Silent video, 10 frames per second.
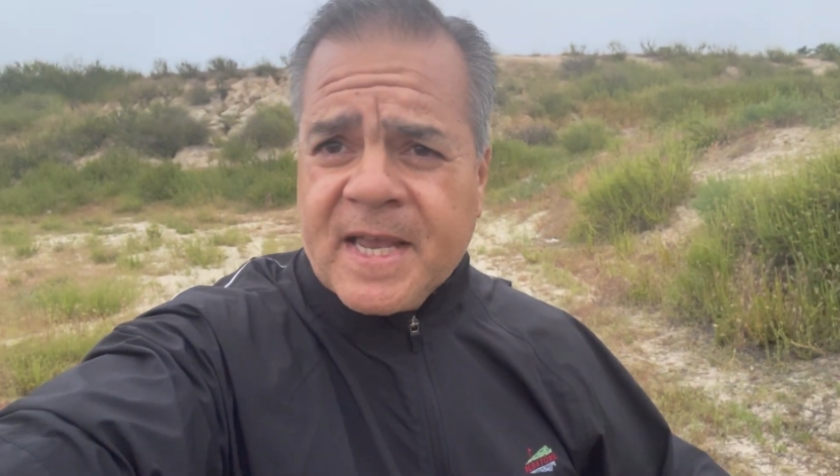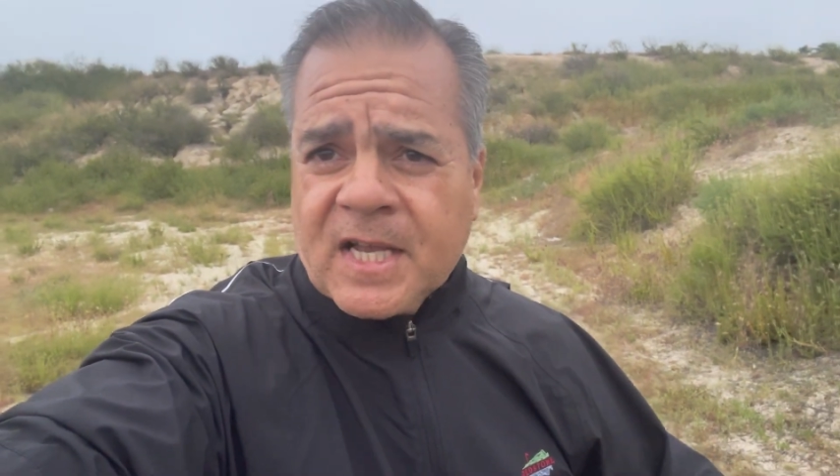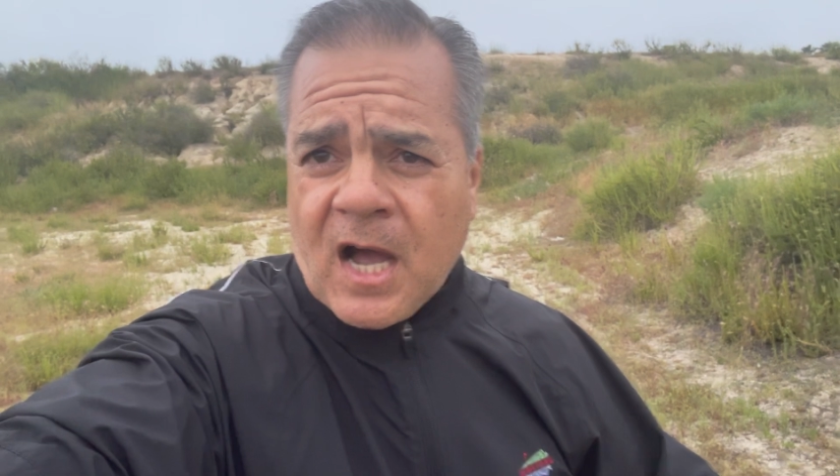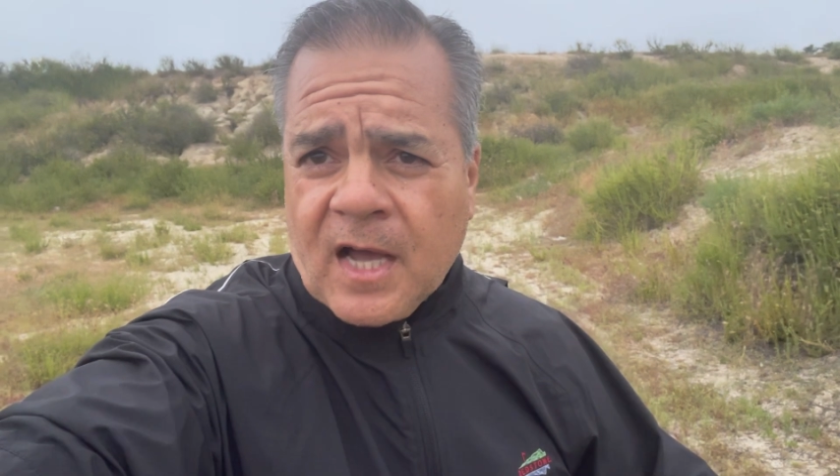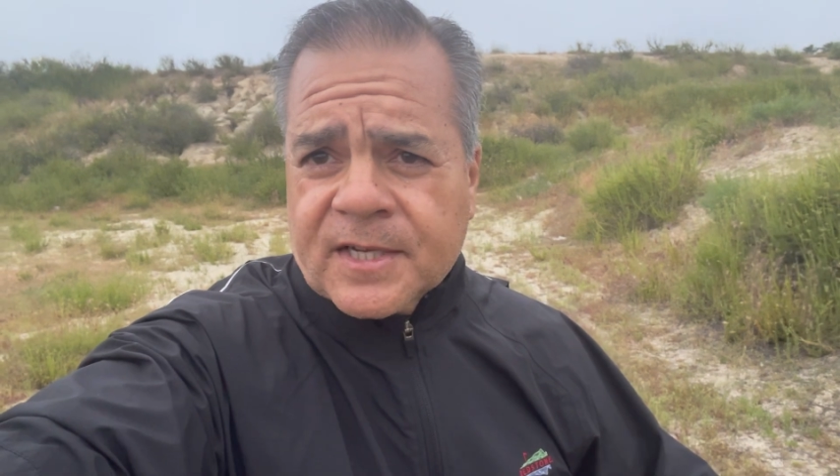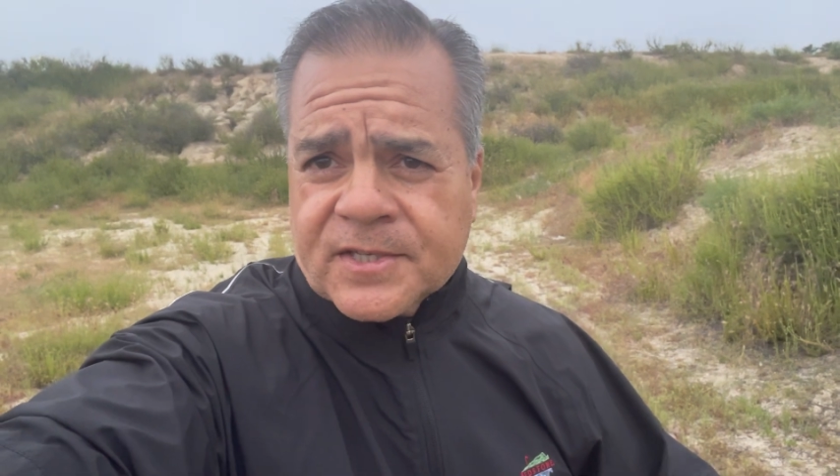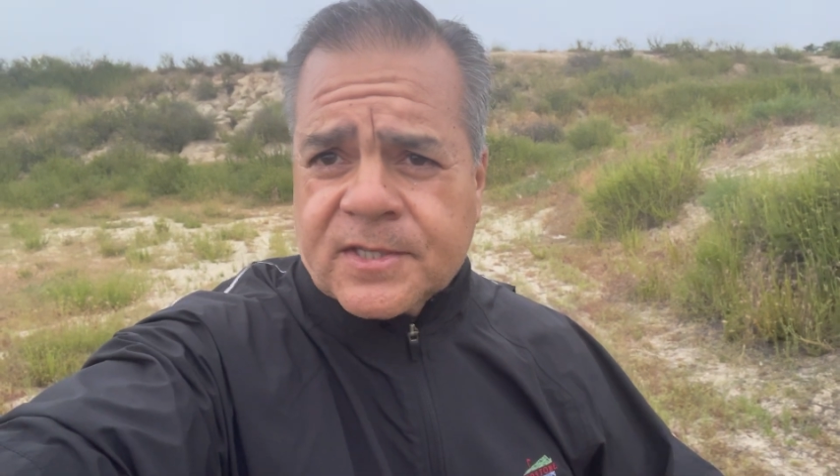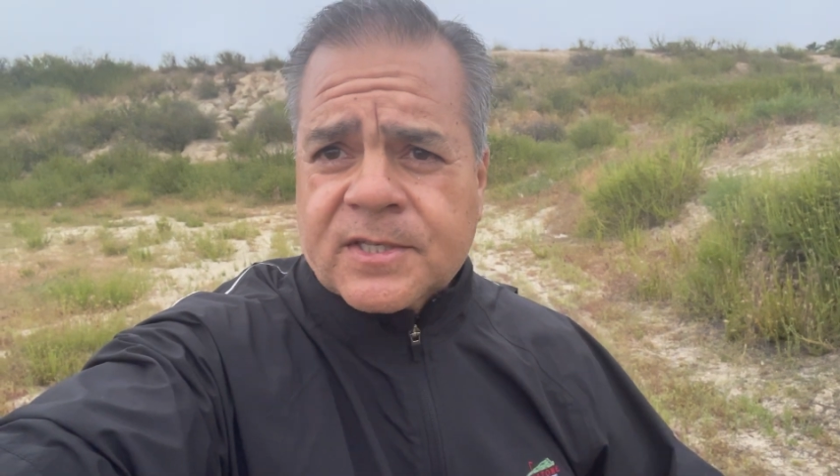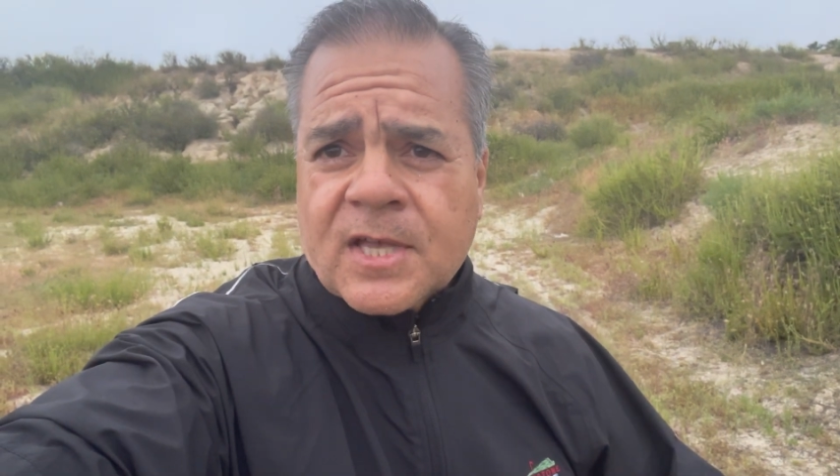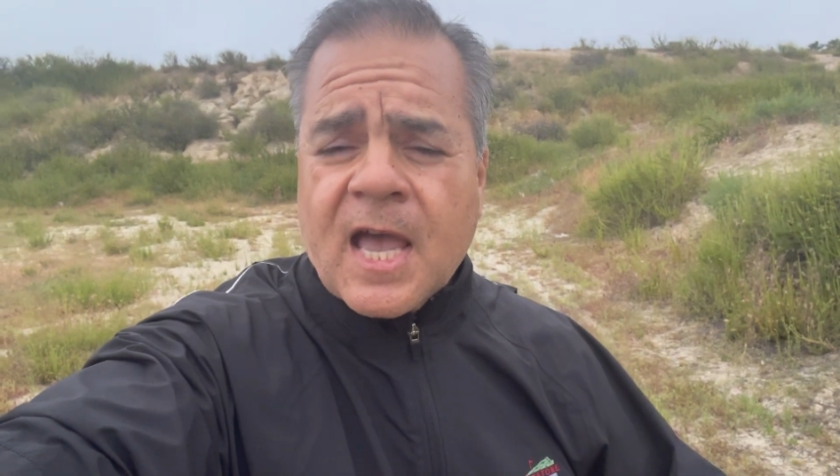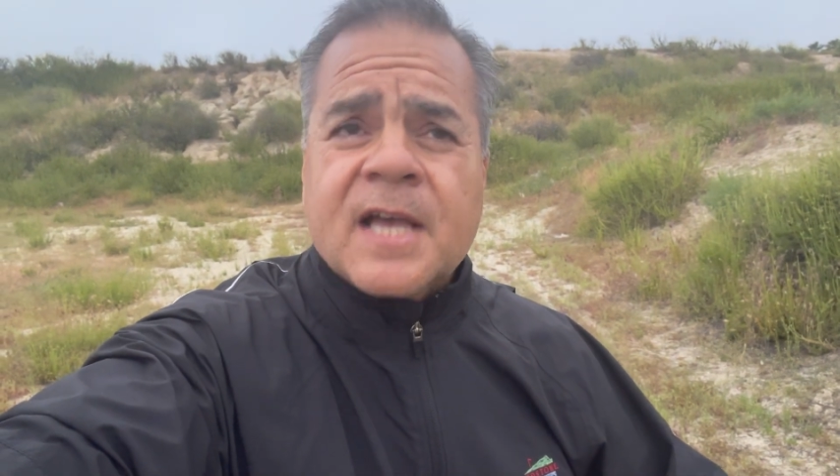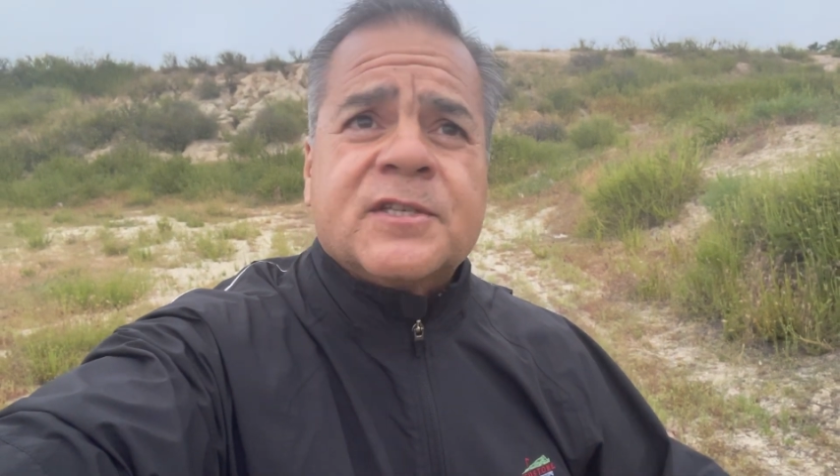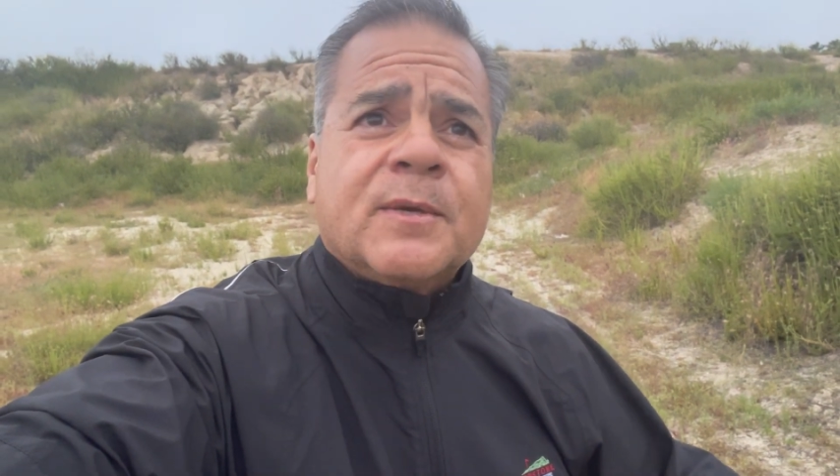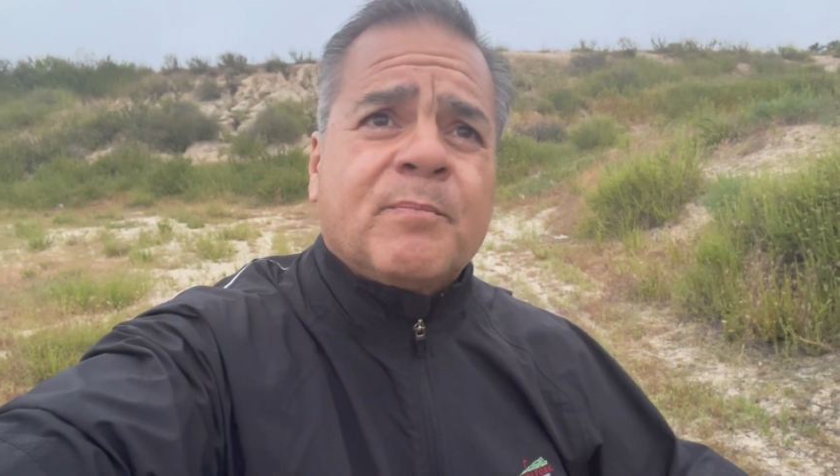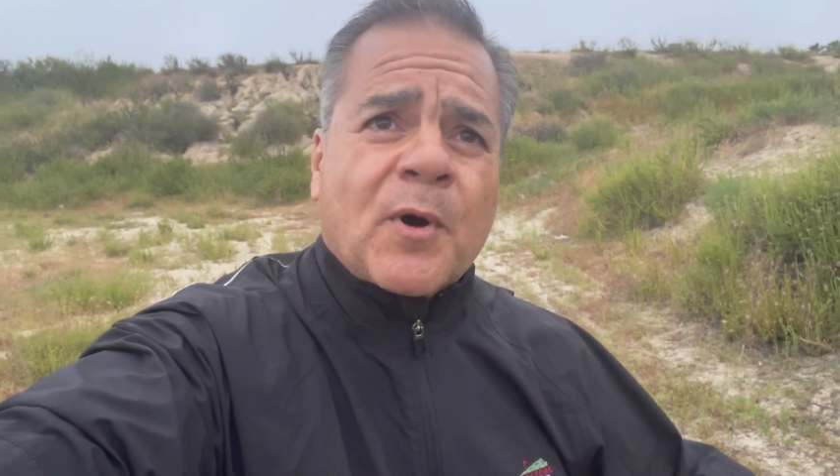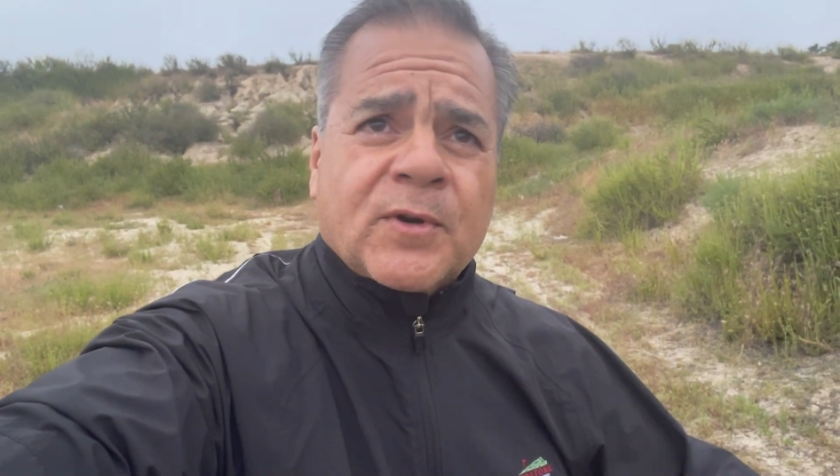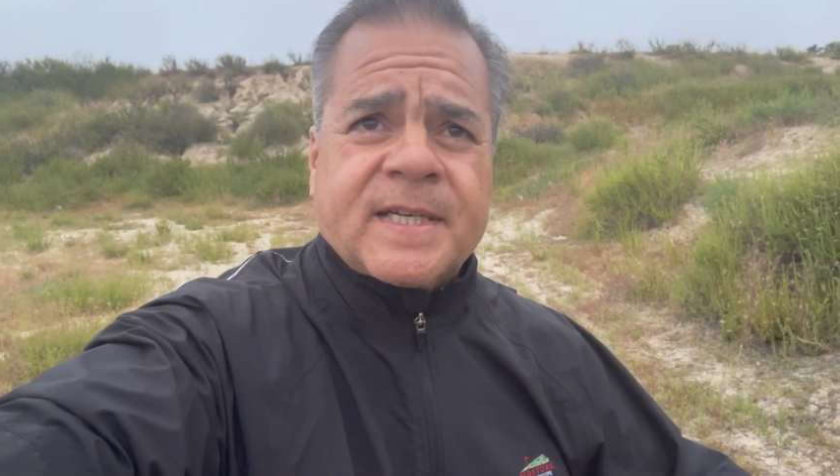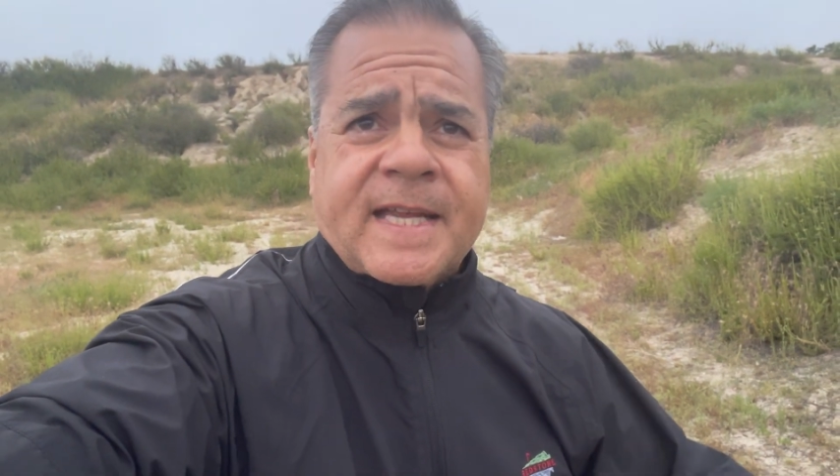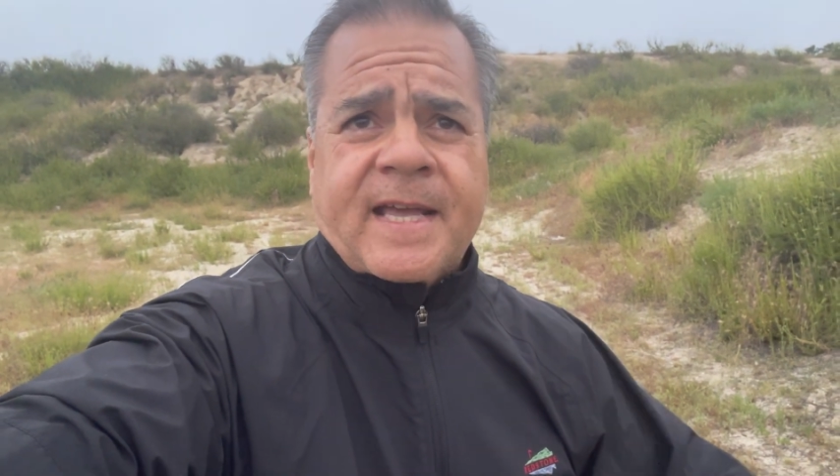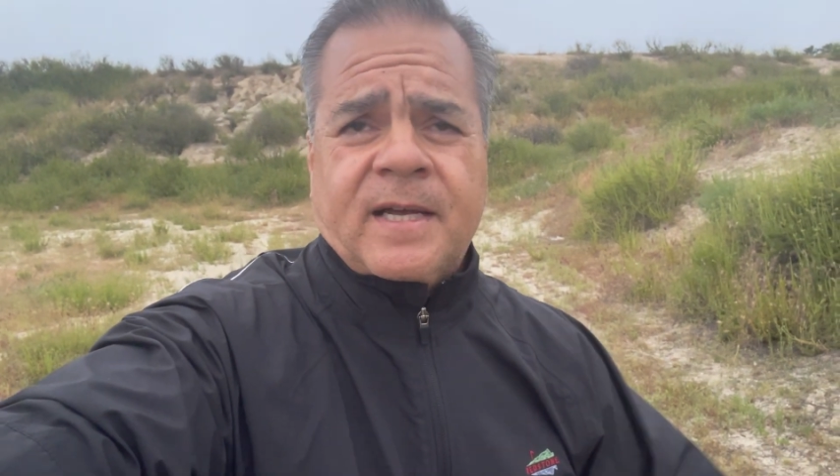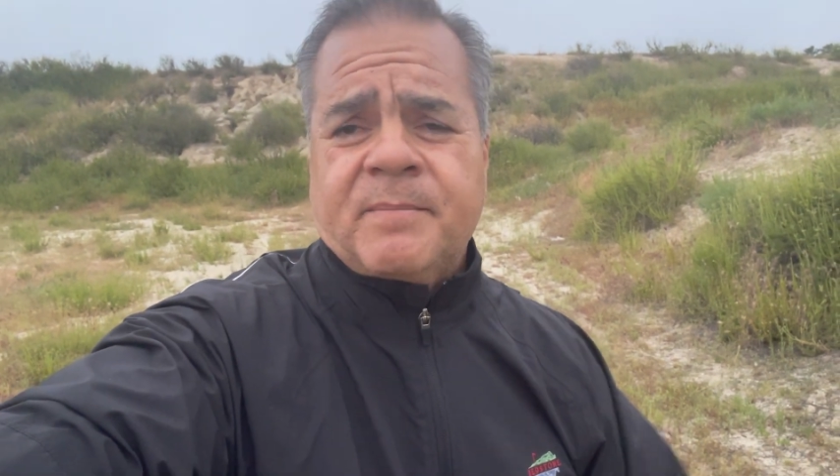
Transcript: goddess as the Bona Dea,